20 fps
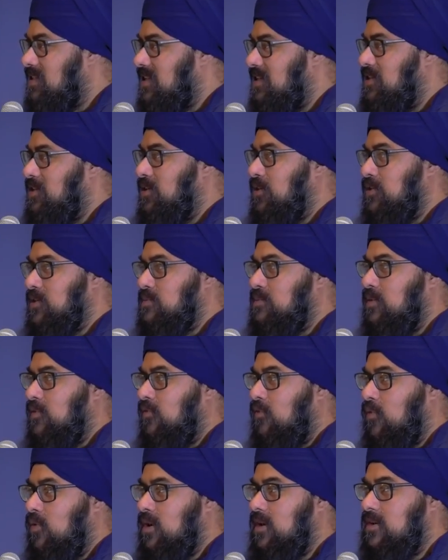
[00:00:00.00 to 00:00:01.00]
he said, it's been
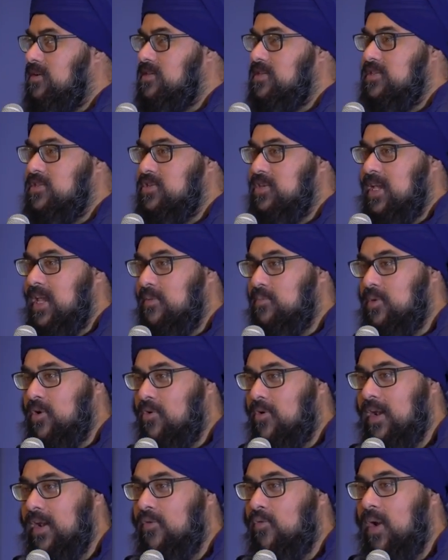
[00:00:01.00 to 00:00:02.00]
4 years since you came to
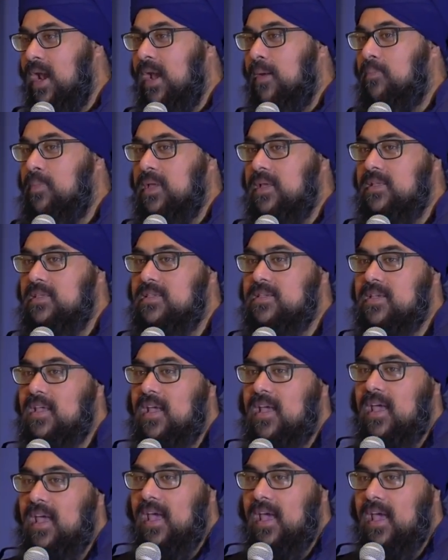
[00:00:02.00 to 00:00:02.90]
Grand Rapids,